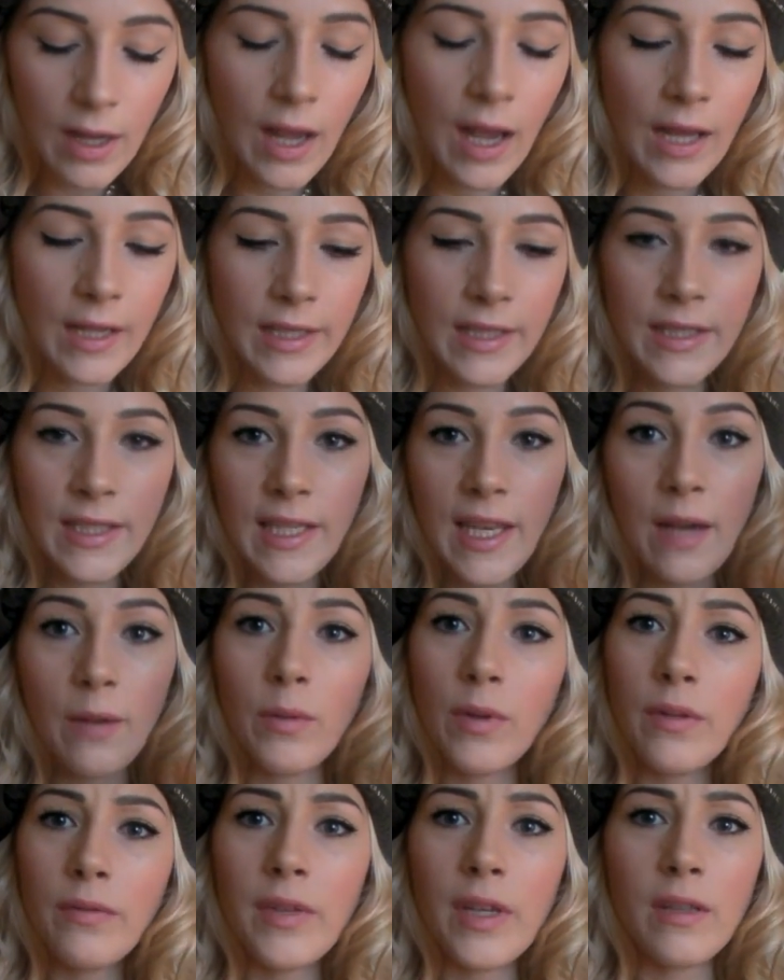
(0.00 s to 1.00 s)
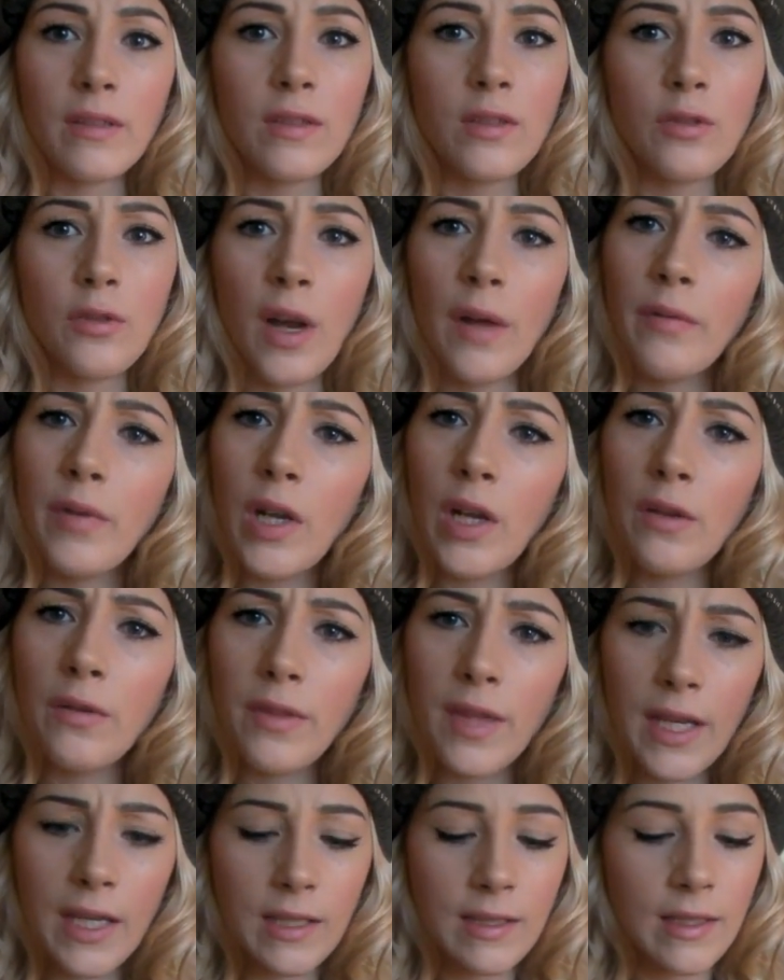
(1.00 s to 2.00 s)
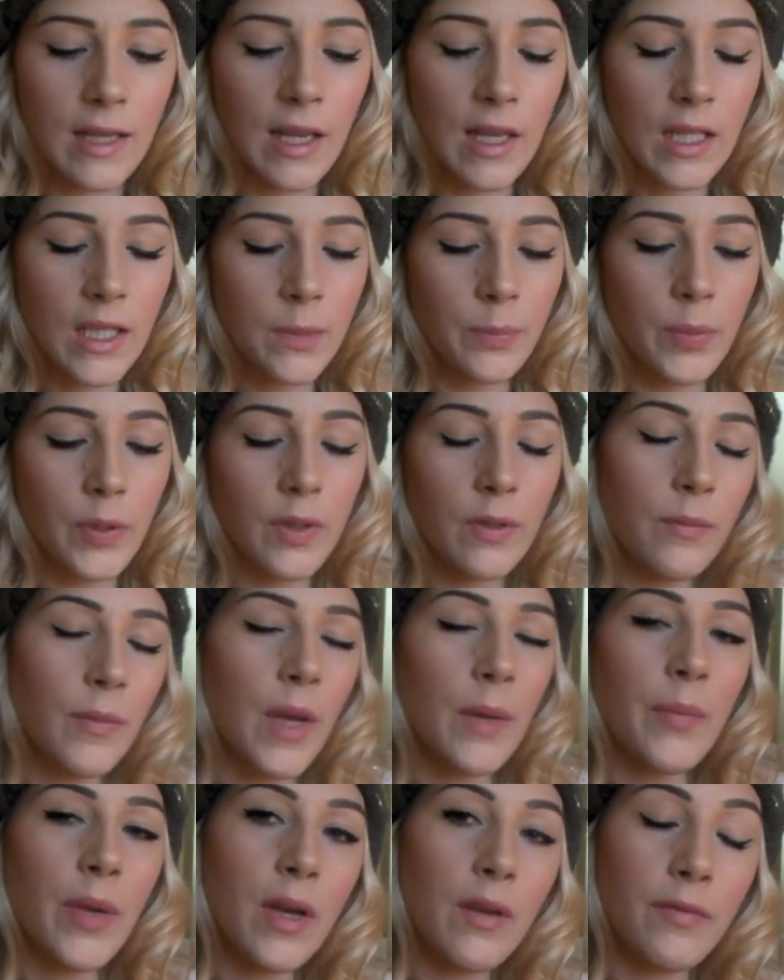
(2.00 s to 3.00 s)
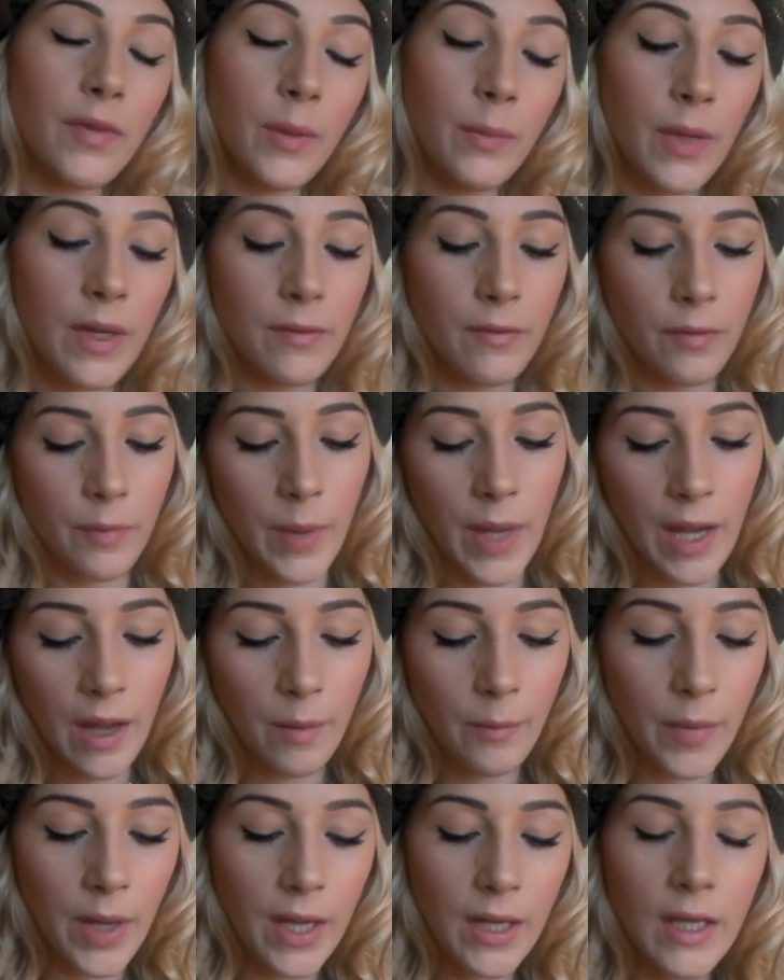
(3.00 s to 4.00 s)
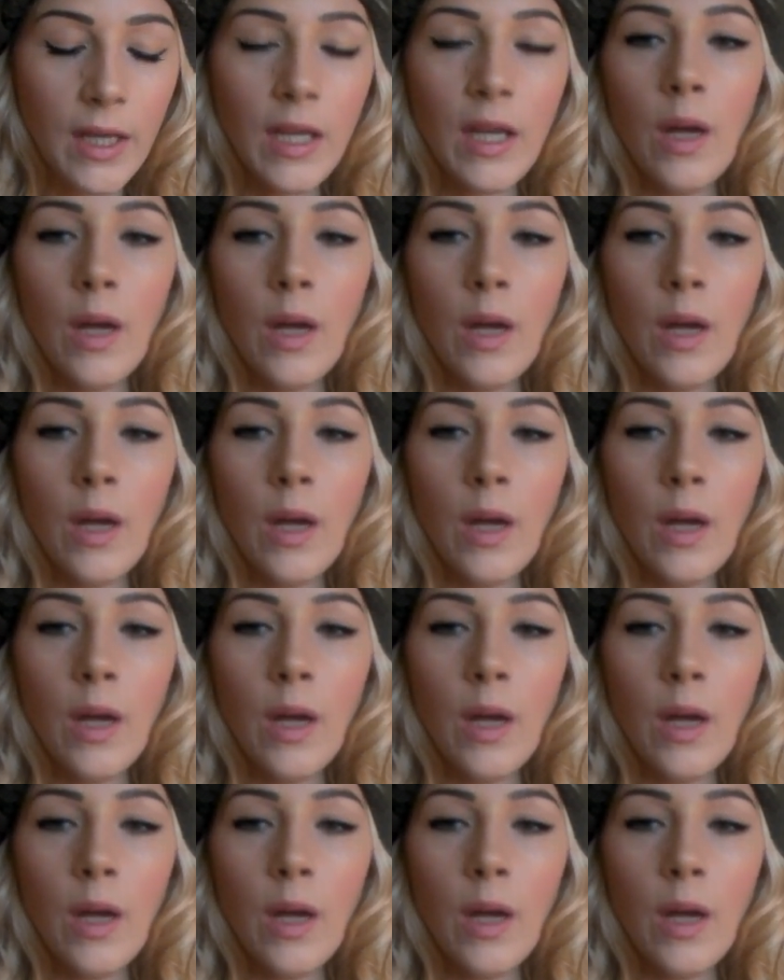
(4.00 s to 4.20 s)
I need to get one of those Travelo things to put my perfume in for my handbag,